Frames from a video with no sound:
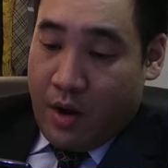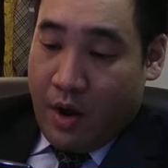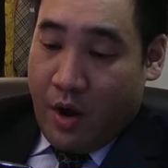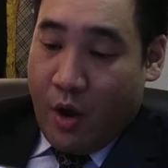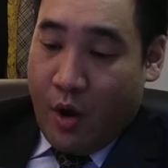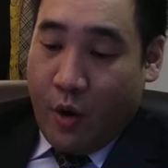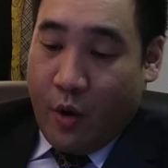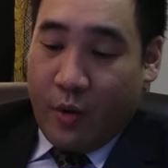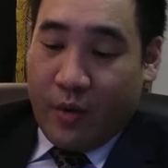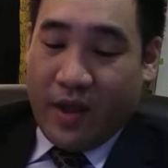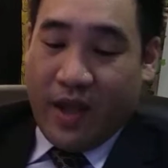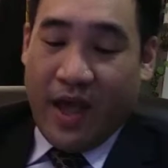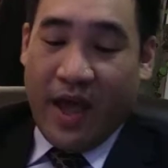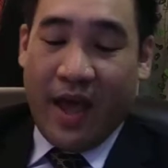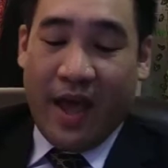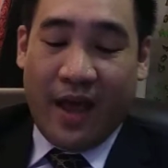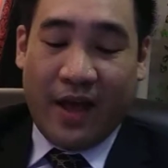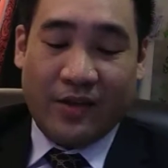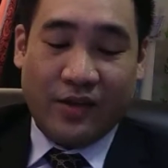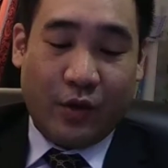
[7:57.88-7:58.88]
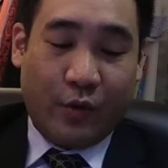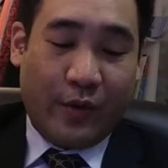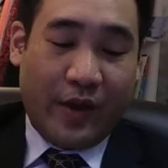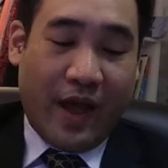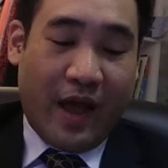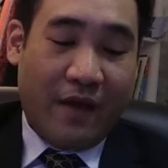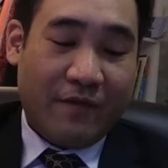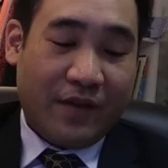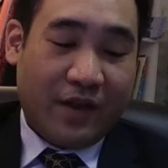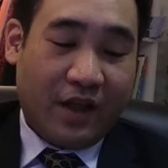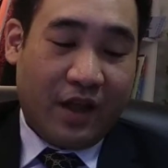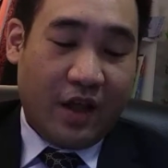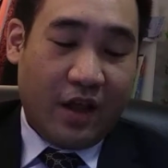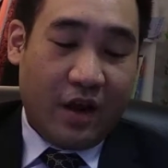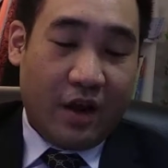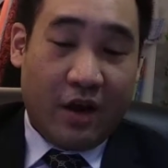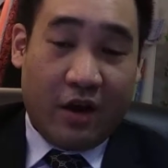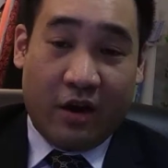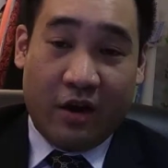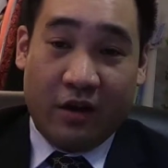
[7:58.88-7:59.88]
Okay, so we have it
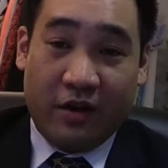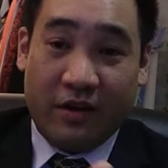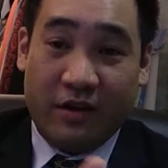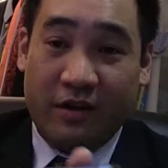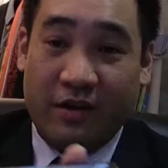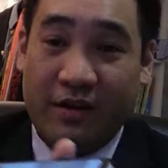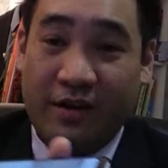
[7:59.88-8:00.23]
here